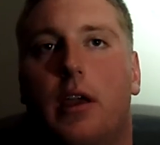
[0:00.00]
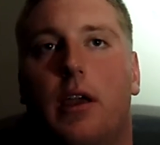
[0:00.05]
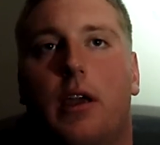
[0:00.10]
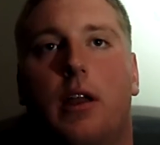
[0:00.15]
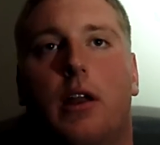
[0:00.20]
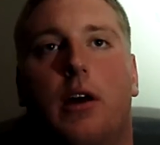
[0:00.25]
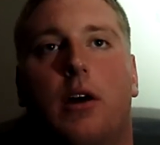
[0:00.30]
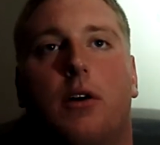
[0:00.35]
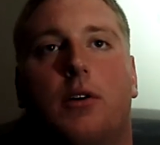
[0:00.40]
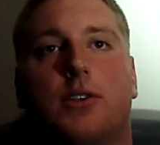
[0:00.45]

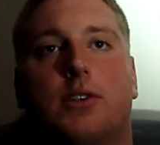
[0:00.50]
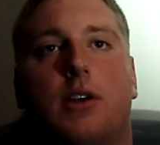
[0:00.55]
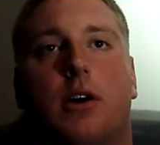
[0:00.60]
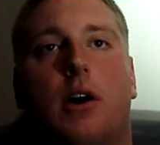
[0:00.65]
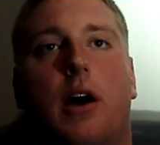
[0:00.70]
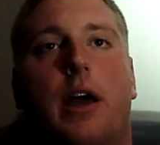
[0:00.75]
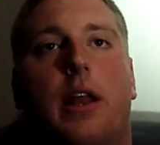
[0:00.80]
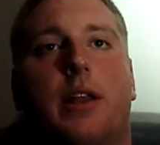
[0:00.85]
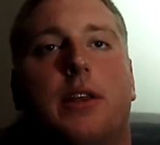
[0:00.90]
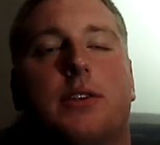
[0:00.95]
You know,
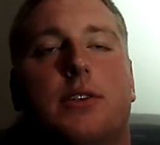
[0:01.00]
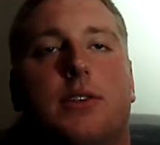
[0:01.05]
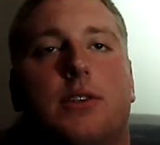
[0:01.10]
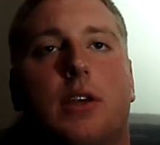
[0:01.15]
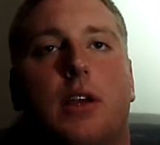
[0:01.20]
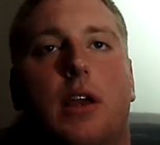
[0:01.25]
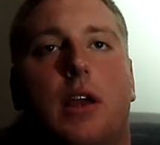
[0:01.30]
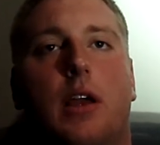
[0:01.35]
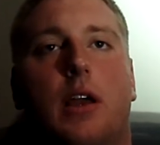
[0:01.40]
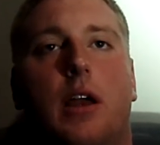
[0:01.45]
so I just
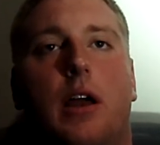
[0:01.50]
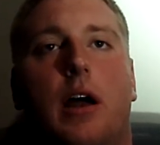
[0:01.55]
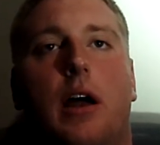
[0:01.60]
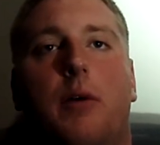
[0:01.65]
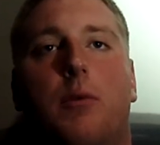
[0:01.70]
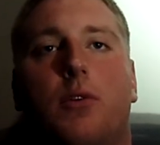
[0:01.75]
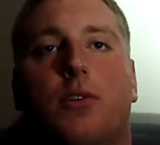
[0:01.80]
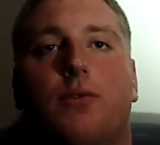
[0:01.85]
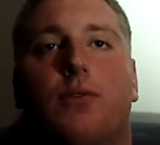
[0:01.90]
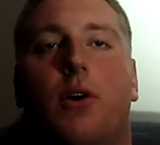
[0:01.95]

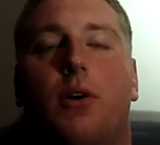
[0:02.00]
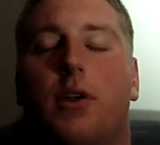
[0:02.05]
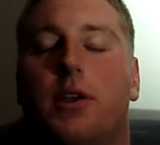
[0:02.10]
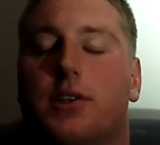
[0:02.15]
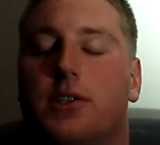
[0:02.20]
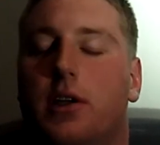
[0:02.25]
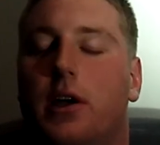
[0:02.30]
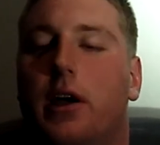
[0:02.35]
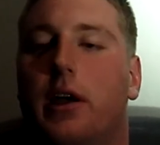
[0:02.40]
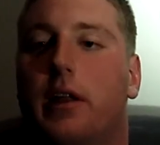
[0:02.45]
I was
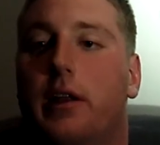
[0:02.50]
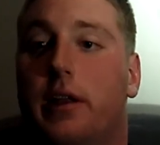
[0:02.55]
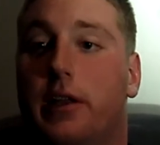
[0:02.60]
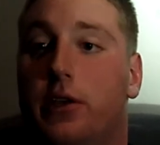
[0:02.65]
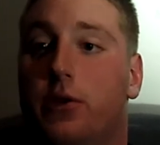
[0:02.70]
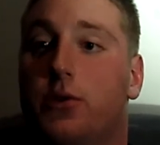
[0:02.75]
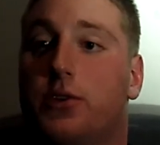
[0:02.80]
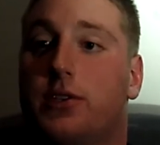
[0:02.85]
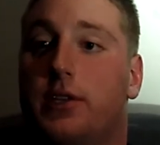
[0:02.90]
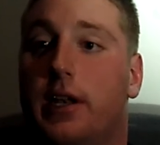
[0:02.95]
focused on
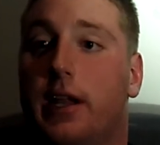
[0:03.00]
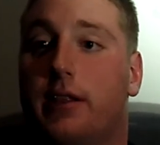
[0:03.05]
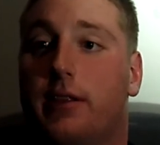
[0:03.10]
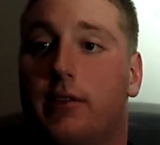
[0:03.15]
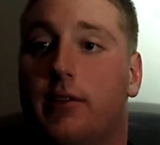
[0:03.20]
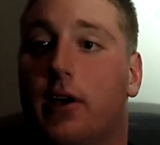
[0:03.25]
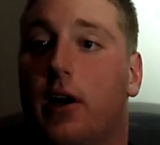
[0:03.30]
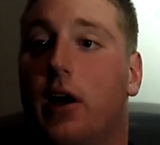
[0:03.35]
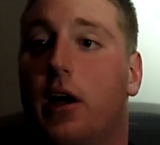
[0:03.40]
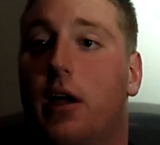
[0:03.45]
Houston at
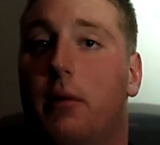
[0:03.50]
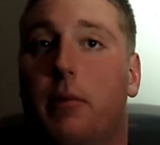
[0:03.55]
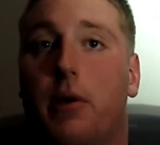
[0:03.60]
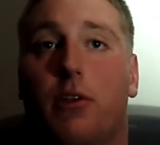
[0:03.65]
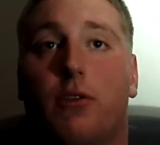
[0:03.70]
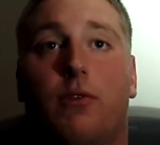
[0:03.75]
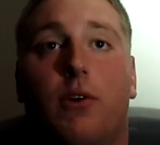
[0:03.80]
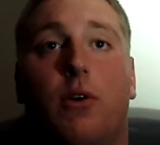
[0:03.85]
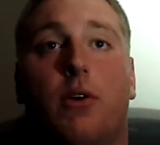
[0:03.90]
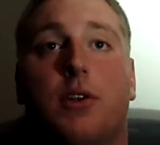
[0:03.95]
the time. I
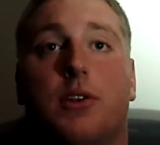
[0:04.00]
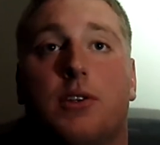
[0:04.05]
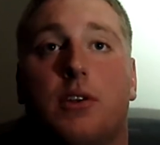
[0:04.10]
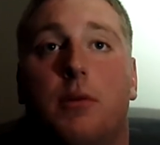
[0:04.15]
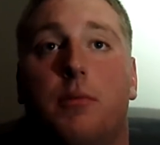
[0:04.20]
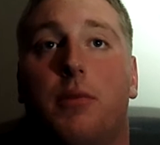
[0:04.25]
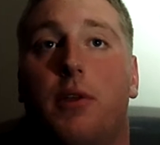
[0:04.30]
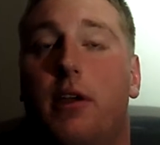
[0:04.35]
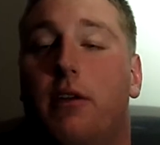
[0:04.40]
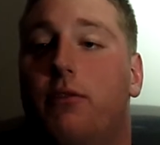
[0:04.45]
was focused
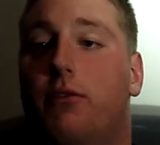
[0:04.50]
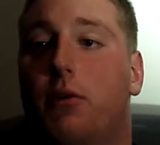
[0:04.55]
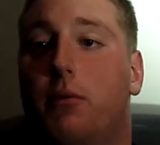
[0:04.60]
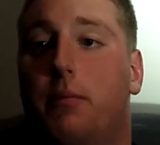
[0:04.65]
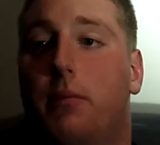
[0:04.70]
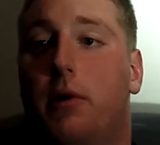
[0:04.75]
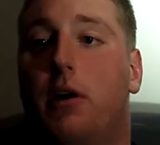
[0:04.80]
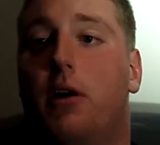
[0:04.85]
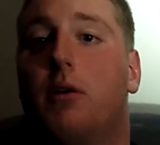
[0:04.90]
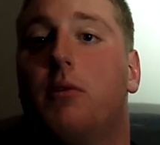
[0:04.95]
on playing
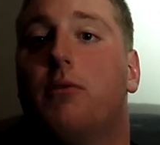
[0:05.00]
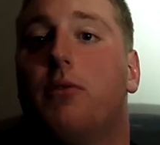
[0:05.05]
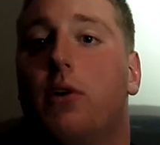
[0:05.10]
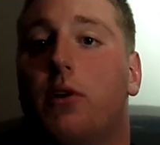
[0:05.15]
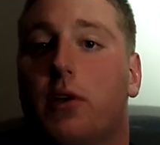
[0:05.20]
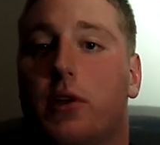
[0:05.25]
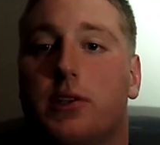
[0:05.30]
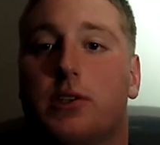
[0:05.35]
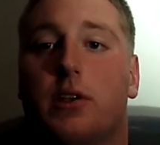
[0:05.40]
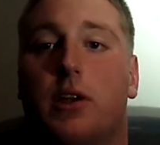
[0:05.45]
football and
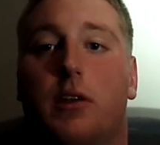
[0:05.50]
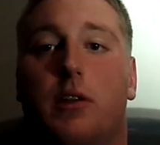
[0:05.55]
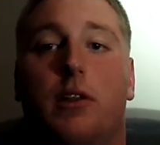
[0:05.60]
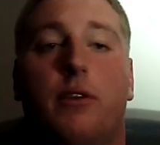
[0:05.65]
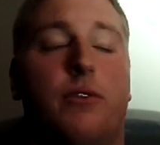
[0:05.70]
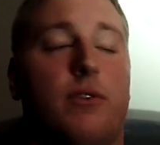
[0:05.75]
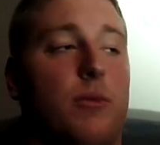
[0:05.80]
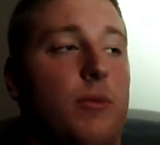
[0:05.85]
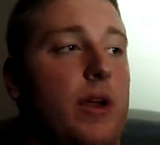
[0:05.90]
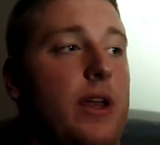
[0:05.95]
focused on
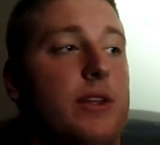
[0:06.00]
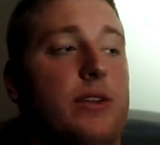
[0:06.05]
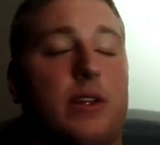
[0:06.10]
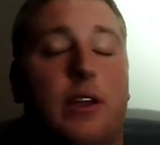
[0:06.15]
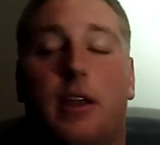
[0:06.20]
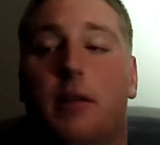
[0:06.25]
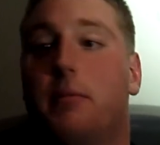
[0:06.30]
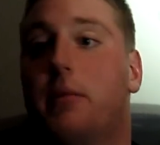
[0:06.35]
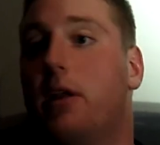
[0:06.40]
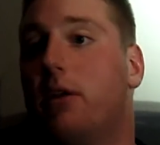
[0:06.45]
lifting weights
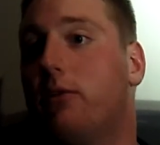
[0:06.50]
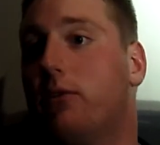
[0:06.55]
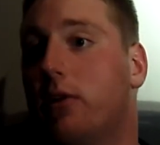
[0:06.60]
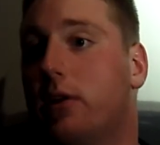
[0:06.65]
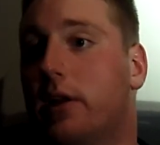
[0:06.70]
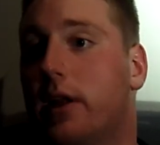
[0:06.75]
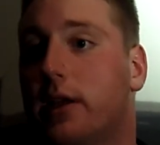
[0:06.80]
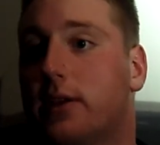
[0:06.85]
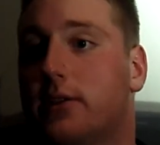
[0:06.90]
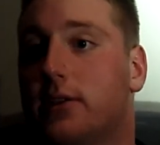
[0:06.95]
and getting better for
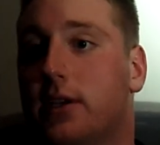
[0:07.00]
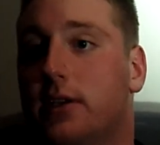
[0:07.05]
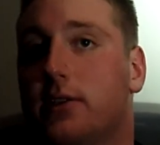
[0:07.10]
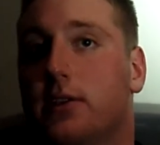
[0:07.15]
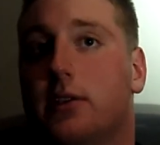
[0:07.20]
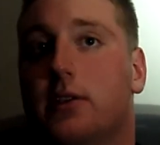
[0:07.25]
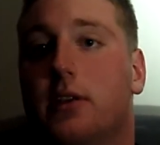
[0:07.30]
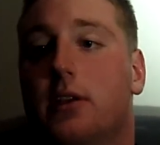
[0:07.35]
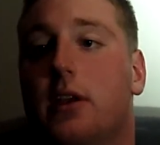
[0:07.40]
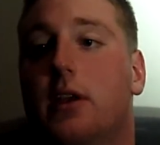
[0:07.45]
the next season.
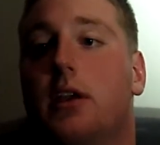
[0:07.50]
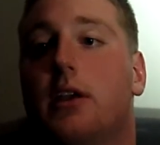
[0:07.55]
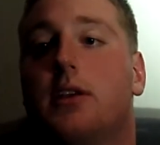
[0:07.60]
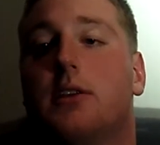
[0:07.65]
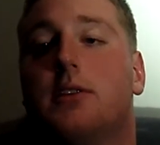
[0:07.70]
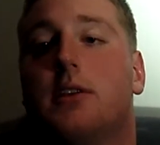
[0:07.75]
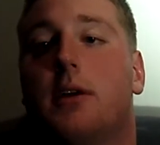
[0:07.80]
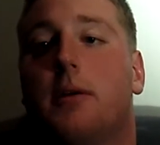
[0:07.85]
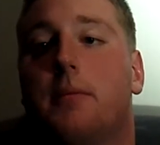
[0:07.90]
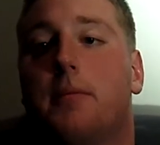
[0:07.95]
Well, I was just talking
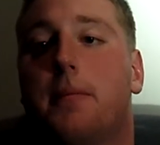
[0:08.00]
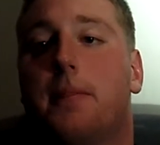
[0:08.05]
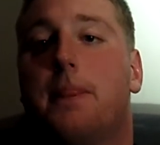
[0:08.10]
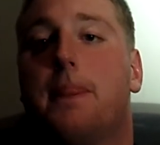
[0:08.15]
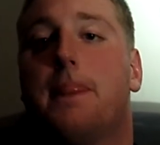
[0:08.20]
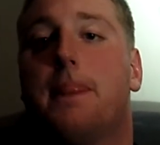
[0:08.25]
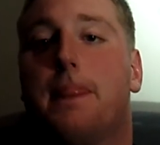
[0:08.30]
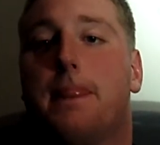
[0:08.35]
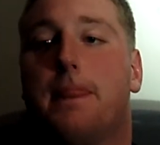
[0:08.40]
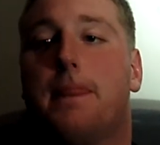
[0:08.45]
about his, so,
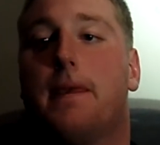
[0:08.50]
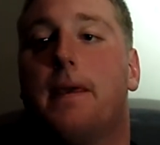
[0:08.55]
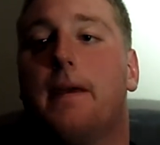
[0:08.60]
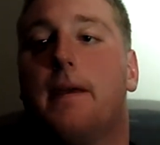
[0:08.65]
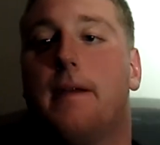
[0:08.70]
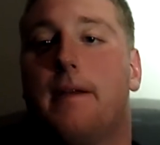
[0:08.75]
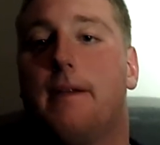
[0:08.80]
exp- you know, his, yeah.